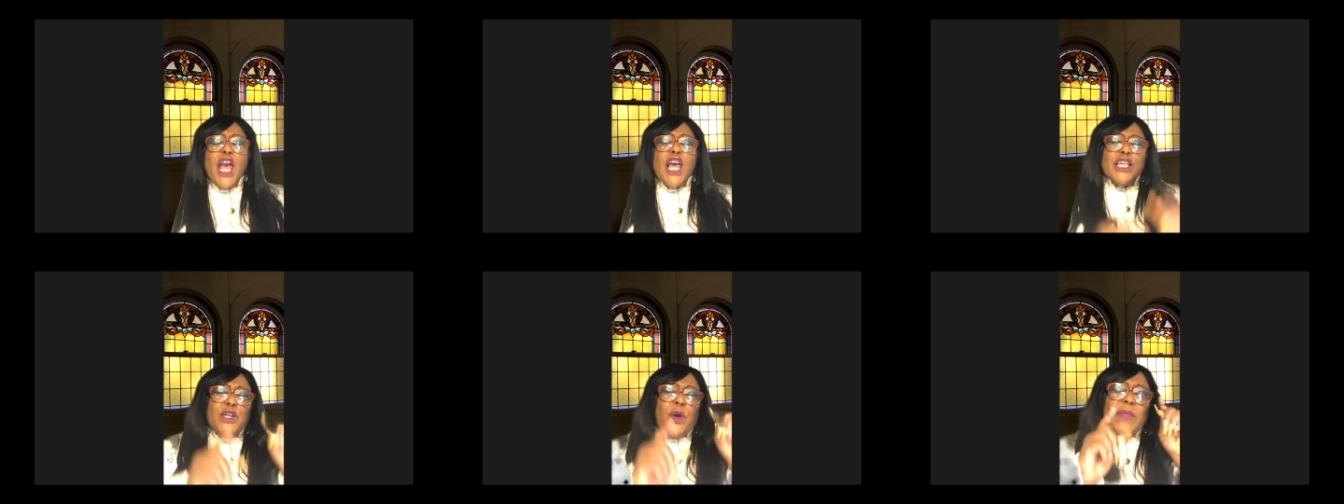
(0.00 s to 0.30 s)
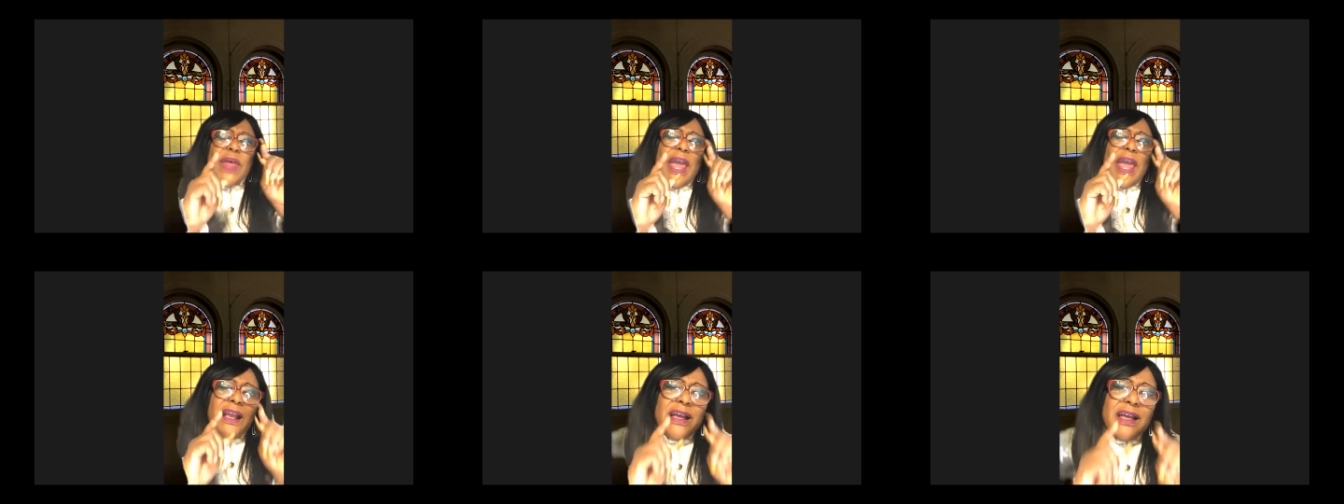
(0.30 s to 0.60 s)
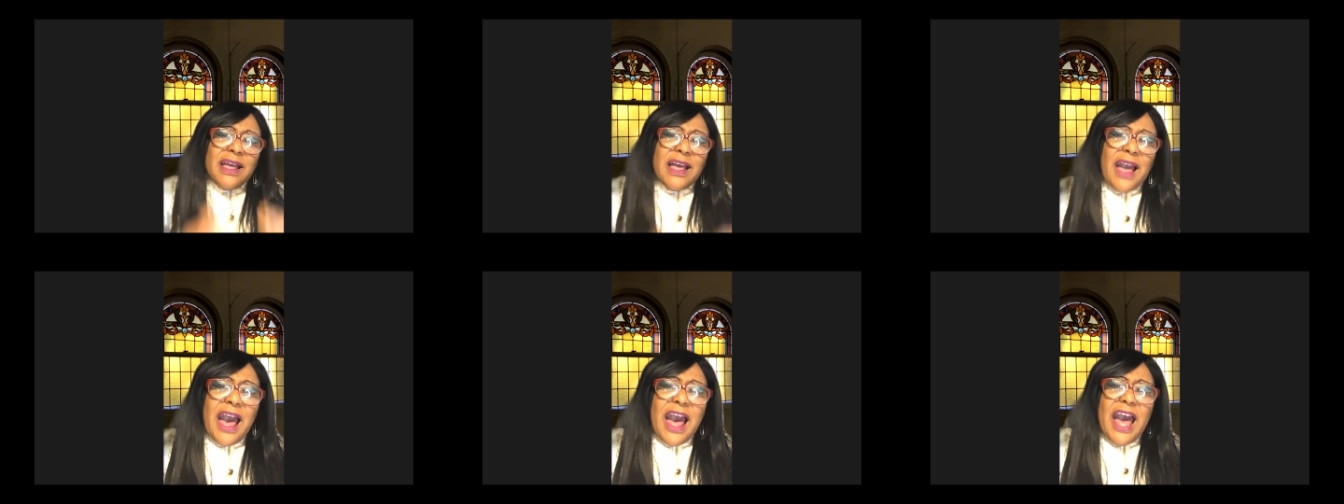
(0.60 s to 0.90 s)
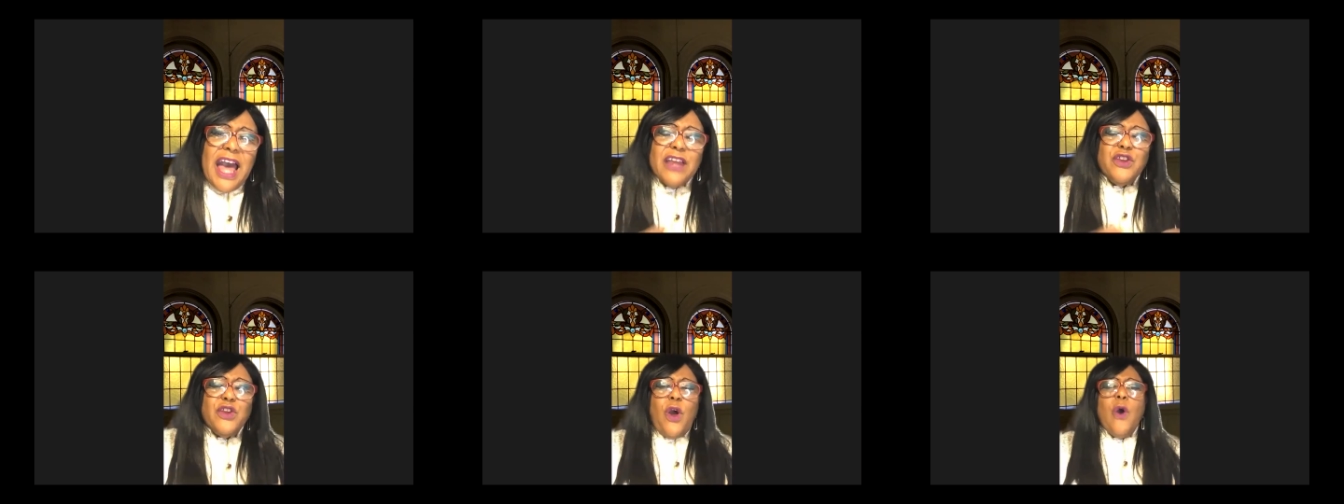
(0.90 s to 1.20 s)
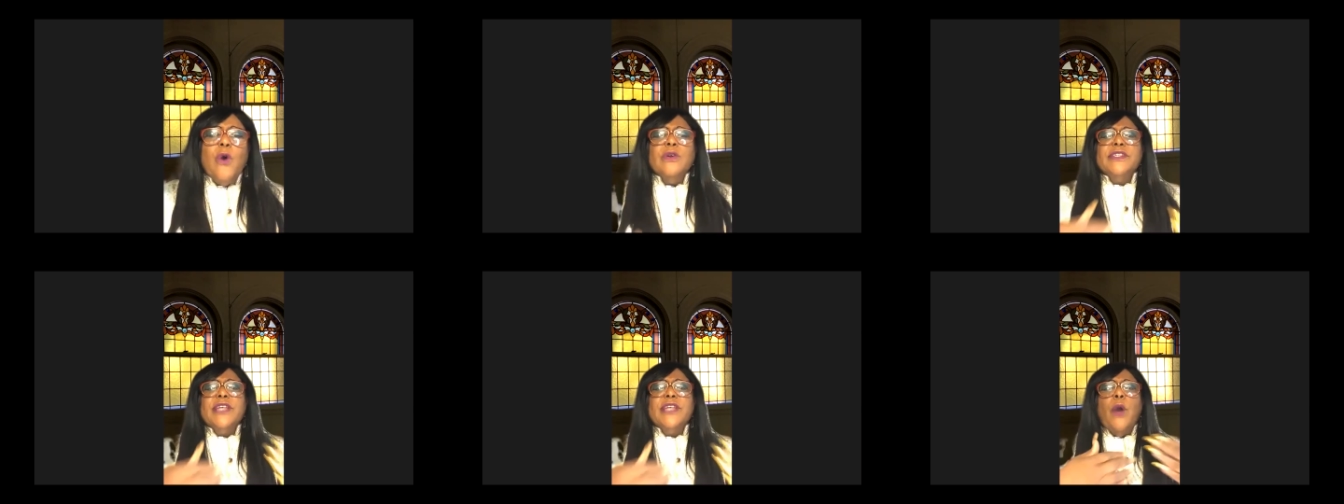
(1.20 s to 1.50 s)
so that God
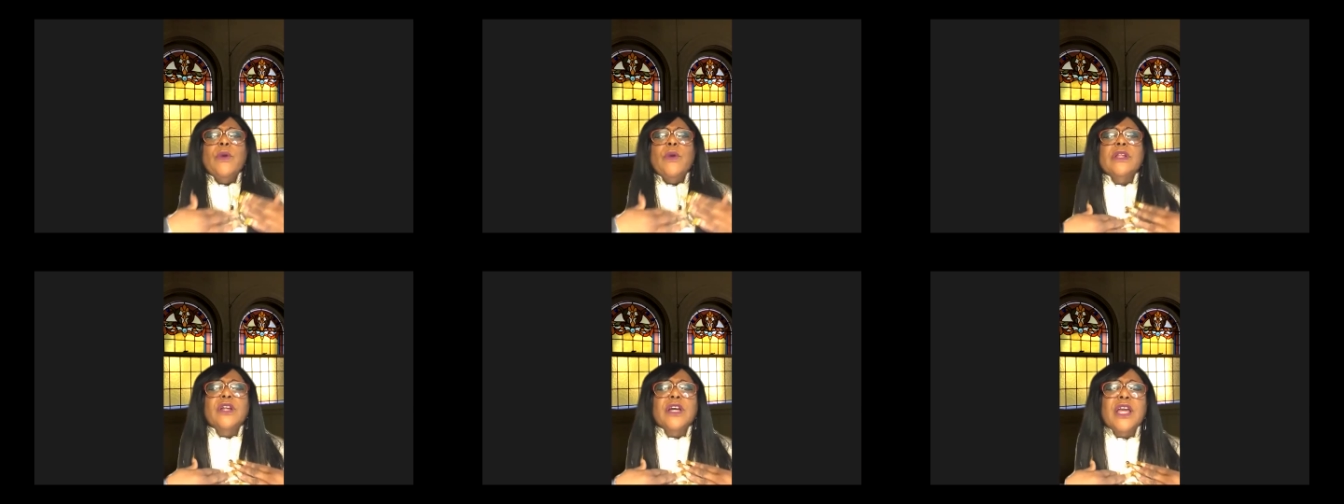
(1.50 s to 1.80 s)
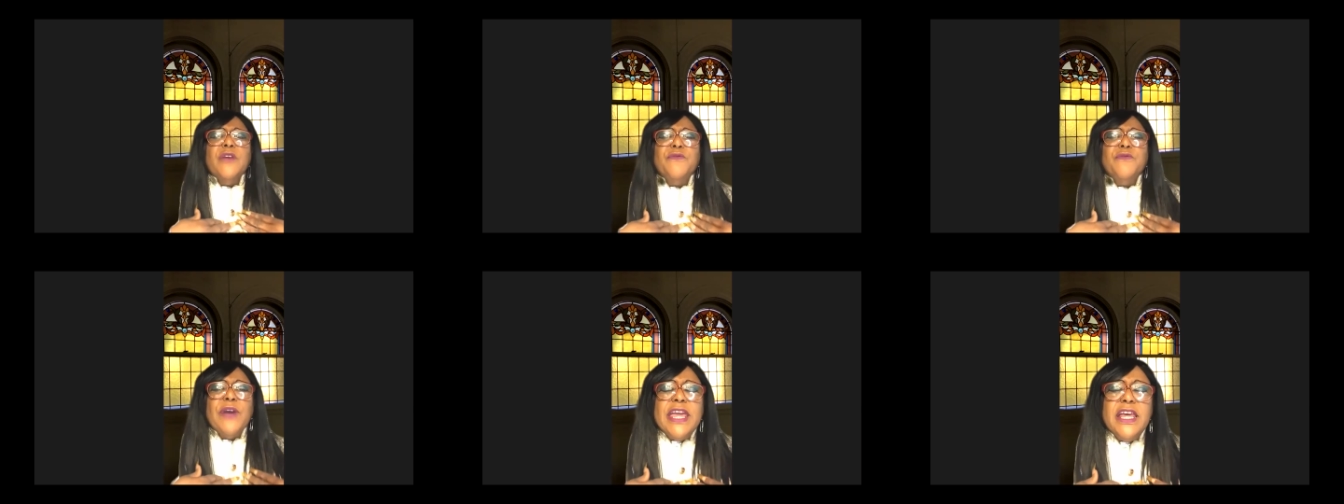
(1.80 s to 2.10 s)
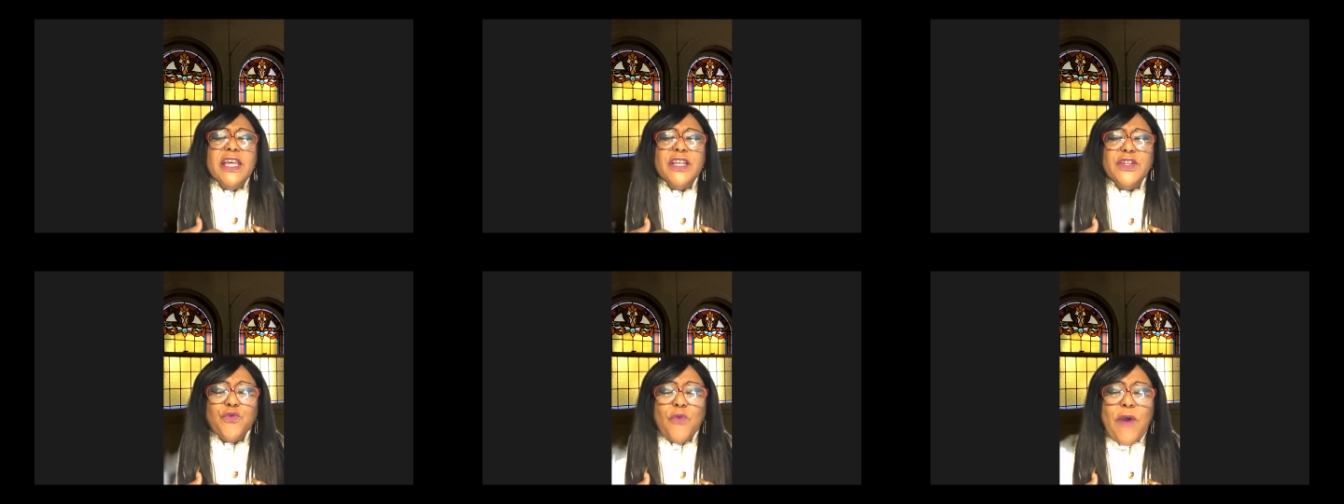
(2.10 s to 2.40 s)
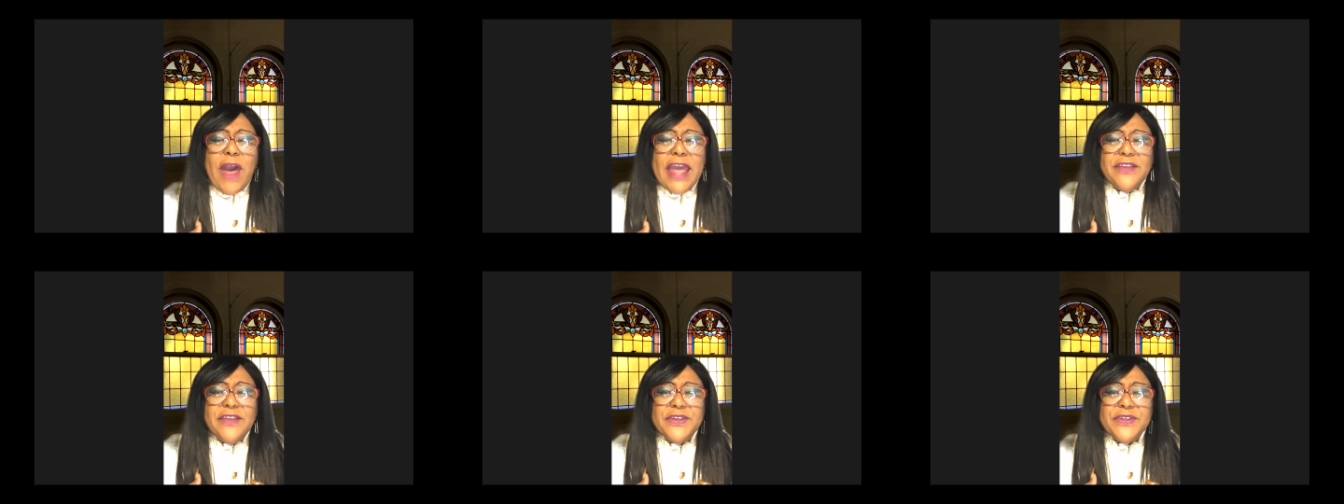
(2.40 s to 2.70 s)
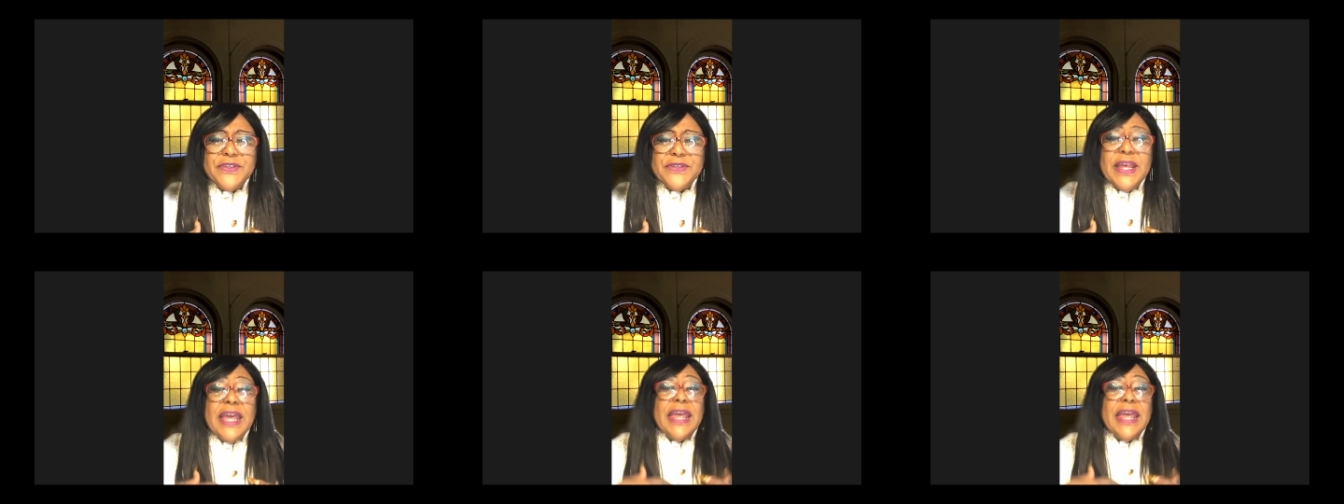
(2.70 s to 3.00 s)
knows that we're looking for his righteousness,